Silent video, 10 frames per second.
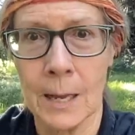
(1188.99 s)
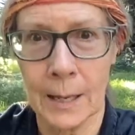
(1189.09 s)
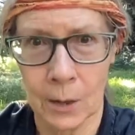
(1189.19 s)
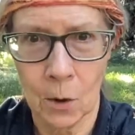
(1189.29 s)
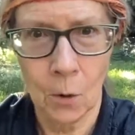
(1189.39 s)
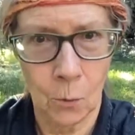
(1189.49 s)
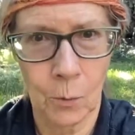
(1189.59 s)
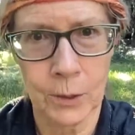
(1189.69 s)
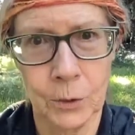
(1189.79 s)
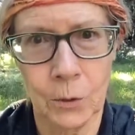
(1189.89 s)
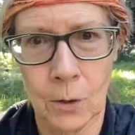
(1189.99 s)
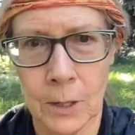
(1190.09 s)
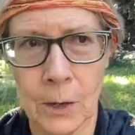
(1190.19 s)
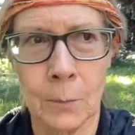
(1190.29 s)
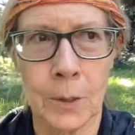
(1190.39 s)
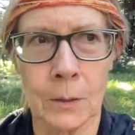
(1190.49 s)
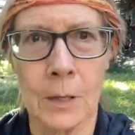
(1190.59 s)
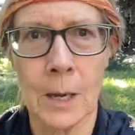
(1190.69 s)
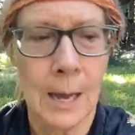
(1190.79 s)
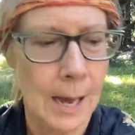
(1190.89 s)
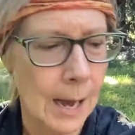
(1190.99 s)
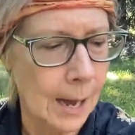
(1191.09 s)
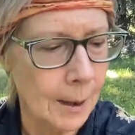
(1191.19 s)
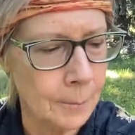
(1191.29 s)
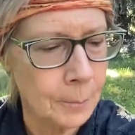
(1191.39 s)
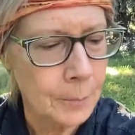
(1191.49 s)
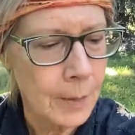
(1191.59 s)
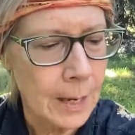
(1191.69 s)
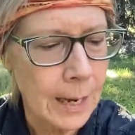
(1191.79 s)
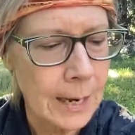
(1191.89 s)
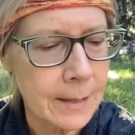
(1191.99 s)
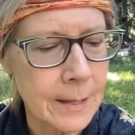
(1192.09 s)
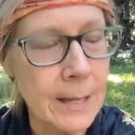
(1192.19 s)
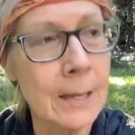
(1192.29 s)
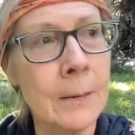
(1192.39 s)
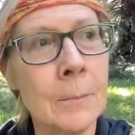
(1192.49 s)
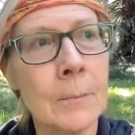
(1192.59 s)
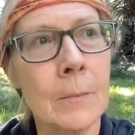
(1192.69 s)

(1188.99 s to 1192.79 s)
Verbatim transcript: Like, what's your cardio build? Um, and then